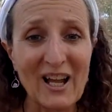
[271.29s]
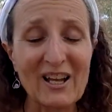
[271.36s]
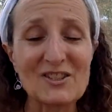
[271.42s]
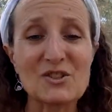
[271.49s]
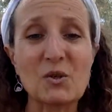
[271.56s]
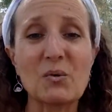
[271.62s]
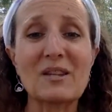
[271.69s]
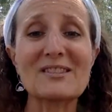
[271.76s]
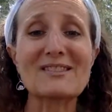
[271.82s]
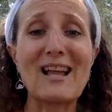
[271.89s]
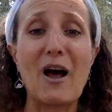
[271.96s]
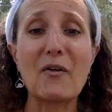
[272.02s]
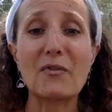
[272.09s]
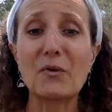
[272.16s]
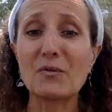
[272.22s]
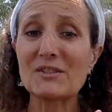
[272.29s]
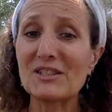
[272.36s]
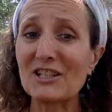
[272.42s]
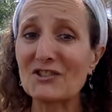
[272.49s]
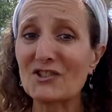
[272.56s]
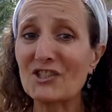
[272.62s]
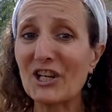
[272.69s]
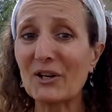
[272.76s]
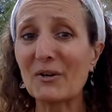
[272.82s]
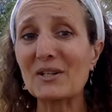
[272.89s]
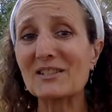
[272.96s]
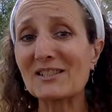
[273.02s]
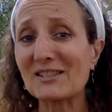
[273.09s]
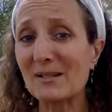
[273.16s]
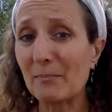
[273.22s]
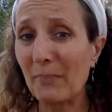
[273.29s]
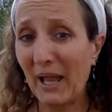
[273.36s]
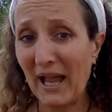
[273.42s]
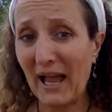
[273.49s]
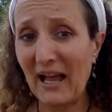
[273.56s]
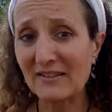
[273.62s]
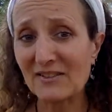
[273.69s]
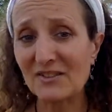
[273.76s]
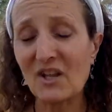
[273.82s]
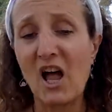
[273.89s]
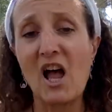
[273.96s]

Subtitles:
So the South Node in Sagittarius is the past.